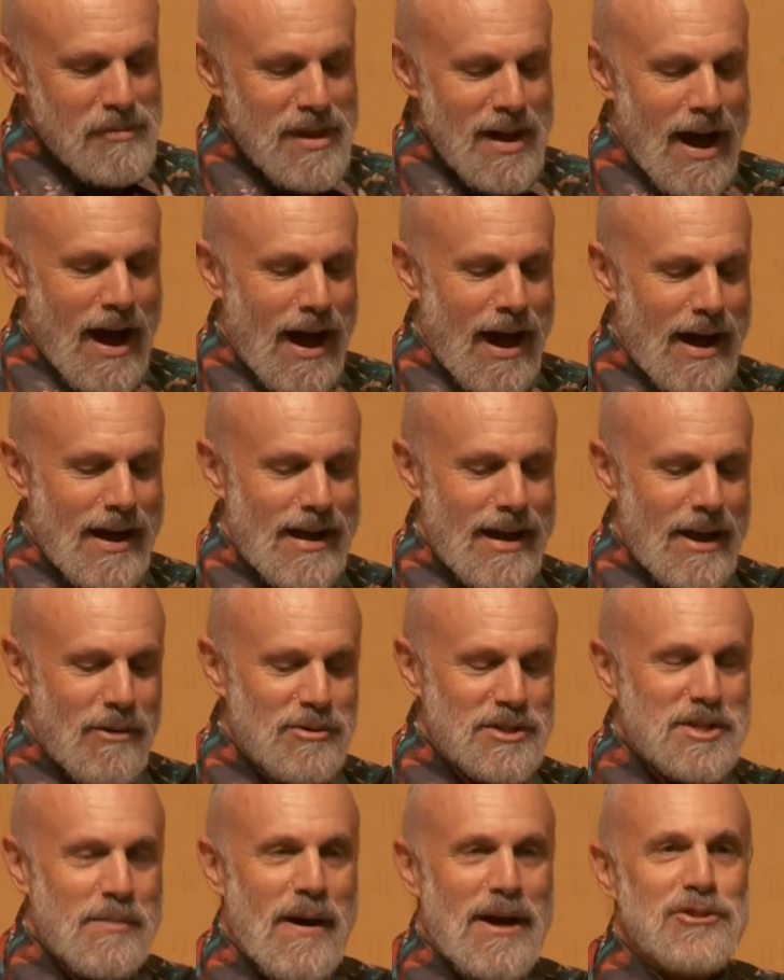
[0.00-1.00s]
Uh, it
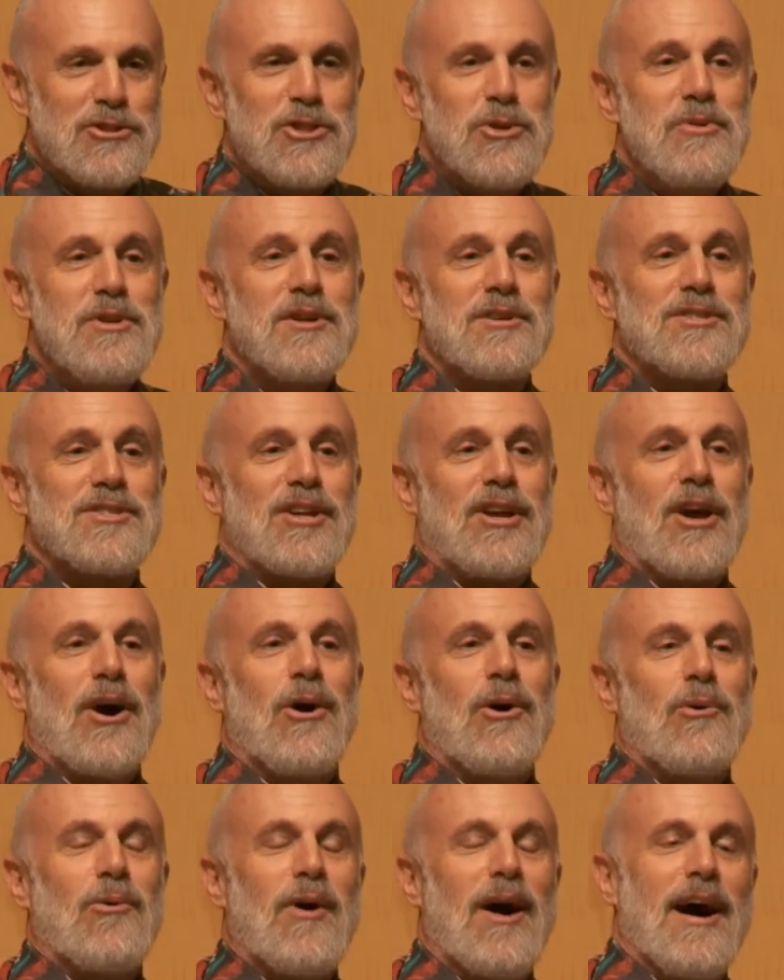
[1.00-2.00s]
was about two years
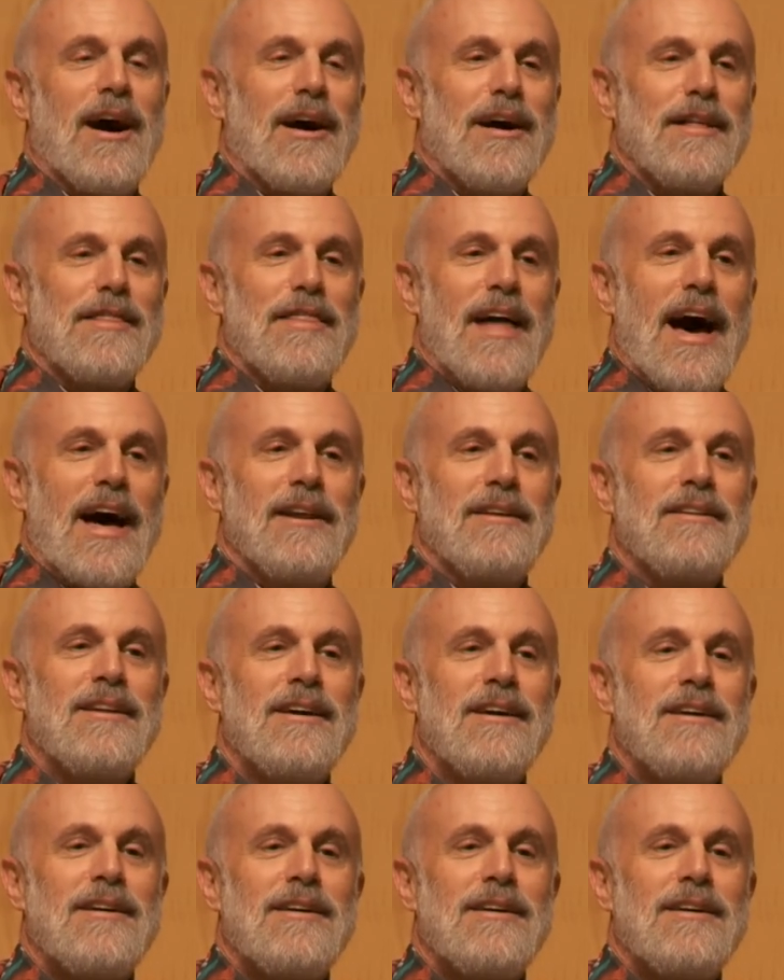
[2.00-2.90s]
ago uh, that